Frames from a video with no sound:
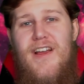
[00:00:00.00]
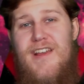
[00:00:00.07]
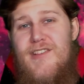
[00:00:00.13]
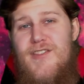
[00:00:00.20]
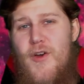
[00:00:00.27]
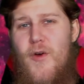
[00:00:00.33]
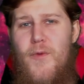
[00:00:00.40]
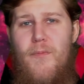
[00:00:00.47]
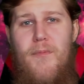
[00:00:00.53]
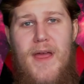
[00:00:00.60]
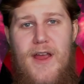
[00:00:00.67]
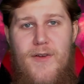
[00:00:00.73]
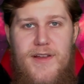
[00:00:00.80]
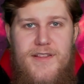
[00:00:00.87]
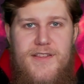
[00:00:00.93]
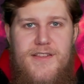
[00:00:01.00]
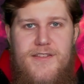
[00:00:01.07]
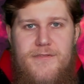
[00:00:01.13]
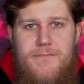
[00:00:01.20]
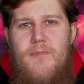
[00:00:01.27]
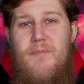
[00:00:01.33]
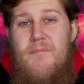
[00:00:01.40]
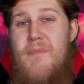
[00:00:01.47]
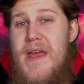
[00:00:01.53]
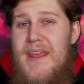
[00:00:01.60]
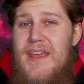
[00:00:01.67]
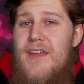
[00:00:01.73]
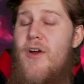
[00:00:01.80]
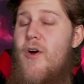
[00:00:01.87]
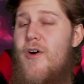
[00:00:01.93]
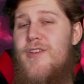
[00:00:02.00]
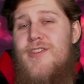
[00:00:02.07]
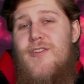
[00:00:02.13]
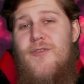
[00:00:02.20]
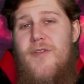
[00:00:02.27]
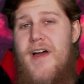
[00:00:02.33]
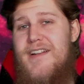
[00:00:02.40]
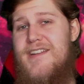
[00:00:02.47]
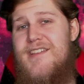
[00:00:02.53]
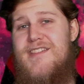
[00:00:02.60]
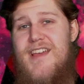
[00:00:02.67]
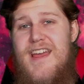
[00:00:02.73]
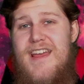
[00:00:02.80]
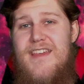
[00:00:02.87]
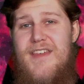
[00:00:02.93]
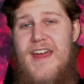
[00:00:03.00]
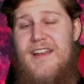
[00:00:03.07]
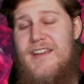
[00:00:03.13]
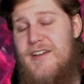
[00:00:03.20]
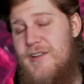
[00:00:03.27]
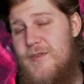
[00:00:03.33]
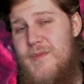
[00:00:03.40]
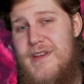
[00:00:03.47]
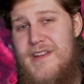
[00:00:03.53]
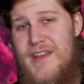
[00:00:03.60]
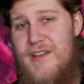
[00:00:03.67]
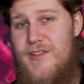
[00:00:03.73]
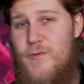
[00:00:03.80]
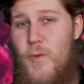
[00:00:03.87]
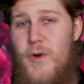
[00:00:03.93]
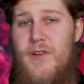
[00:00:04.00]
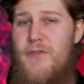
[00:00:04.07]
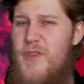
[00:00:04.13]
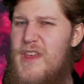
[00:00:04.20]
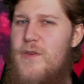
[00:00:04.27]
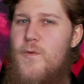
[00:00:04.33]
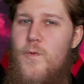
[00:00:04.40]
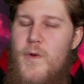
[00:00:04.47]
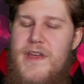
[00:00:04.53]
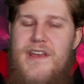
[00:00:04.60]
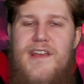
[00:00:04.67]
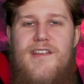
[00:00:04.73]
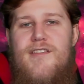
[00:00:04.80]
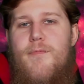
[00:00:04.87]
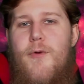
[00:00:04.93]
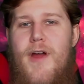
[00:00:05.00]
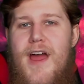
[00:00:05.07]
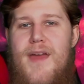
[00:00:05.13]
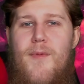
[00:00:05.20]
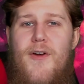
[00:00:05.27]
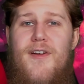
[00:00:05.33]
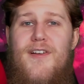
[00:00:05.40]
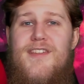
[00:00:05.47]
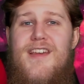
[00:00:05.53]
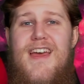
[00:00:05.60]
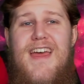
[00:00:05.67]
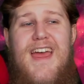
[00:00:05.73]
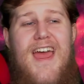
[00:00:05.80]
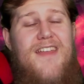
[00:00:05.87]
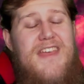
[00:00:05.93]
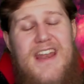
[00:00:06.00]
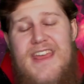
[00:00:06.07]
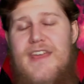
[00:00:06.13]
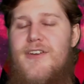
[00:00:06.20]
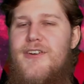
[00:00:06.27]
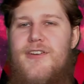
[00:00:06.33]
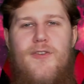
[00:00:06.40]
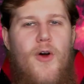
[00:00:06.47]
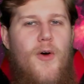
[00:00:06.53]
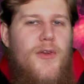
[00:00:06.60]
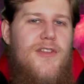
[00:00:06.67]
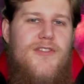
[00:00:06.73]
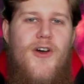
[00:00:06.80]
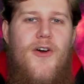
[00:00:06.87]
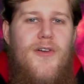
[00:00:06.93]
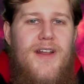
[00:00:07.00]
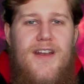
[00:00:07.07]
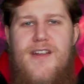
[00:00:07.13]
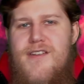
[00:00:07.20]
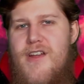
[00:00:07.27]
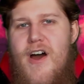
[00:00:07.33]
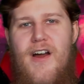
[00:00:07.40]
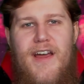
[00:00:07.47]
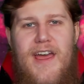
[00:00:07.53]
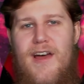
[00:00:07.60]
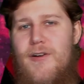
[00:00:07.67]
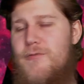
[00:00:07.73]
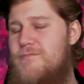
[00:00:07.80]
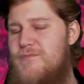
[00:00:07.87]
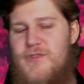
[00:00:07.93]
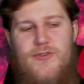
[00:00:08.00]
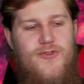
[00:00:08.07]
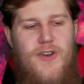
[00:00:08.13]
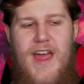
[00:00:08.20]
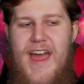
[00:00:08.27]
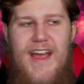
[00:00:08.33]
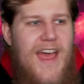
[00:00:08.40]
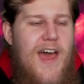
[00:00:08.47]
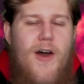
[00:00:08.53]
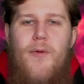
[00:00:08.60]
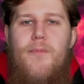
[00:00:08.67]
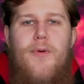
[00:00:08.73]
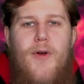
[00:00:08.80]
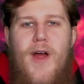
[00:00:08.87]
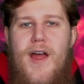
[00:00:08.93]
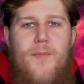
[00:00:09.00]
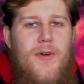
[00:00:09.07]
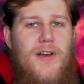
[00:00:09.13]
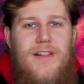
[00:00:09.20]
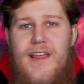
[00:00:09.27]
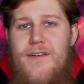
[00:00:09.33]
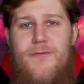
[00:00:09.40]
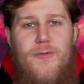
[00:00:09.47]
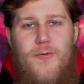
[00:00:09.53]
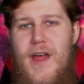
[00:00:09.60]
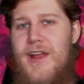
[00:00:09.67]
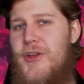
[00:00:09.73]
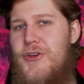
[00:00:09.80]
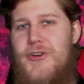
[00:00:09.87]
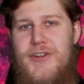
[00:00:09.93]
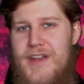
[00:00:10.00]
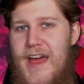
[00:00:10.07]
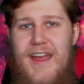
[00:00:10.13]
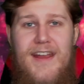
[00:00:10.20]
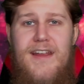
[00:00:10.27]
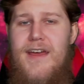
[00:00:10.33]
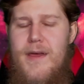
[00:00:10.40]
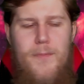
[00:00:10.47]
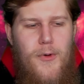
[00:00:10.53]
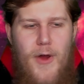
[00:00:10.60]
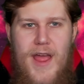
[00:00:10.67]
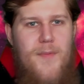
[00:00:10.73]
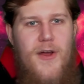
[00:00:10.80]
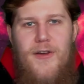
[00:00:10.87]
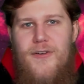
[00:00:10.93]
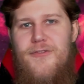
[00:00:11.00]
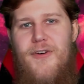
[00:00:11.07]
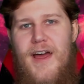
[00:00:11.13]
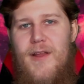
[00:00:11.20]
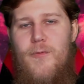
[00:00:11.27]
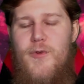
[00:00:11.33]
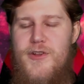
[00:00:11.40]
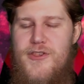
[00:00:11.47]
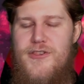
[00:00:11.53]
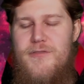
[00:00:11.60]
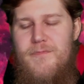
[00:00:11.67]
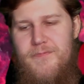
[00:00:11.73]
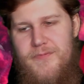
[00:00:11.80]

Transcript: his own merits. Many also like to say that Guilliman is one of the weakest primarchs, and that he couldn't hold his own in a knockout, drag-out, primarch left-right goodnight primarch fight, which,